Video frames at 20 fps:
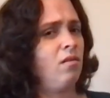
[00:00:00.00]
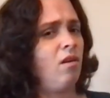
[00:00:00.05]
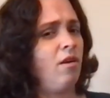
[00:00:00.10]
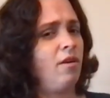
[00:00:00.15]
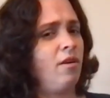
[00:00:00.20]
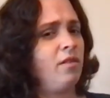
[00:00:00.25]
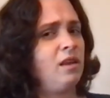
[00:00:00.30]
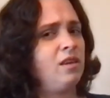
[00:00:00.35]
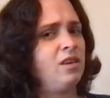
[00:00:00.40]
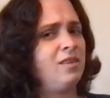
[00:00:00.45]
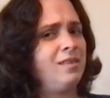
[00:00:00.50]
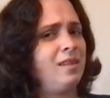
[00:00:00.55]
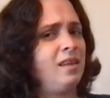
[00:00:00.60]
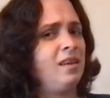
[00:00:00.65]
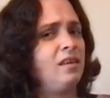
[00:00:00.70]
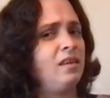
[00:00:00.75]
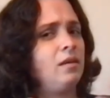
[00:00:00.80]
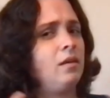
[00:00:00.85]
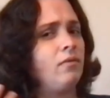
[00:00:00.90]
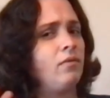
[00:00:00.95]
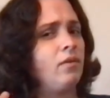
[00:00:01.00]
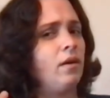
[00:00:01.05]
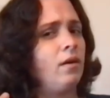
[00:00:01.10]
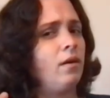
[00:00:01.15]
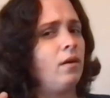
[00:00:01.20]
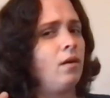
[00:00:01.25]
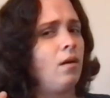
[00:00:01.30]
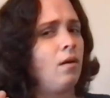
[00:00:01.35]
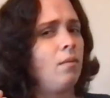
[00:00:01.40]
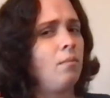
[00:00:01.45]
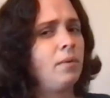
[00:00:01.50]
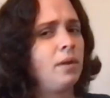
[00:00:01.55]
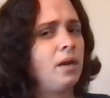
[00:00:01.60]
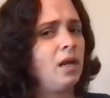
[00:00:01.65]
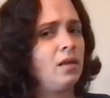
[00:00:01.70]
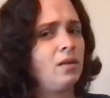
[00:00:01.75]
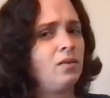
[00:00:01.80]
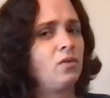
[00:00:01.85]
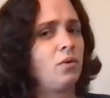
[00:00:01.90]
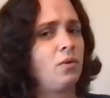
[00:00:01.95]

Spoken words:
Are they just like different companies,